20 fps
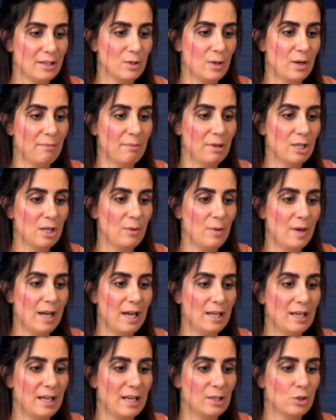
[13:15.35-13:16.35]
So I'm going to go
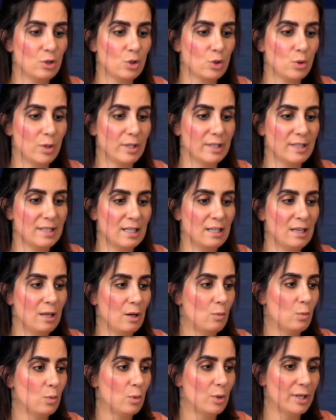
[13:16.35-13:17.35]
ahead and shorten
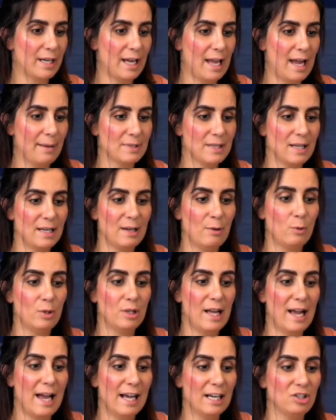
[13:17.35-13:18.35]
word gaps, and it
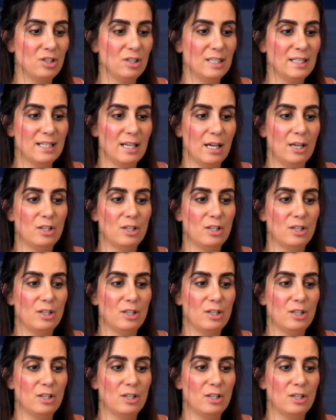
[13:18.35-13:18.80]
will actually tell